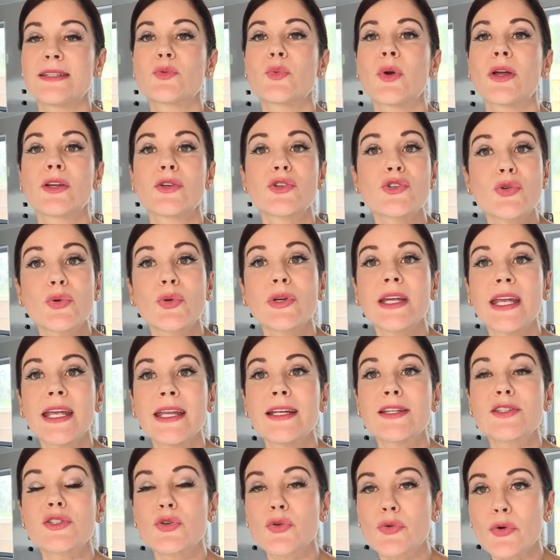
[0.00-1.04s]
well and truly in
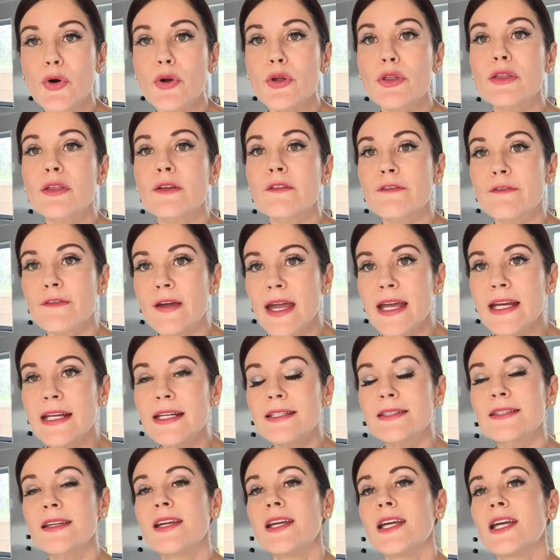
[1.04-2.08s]
its growth phase.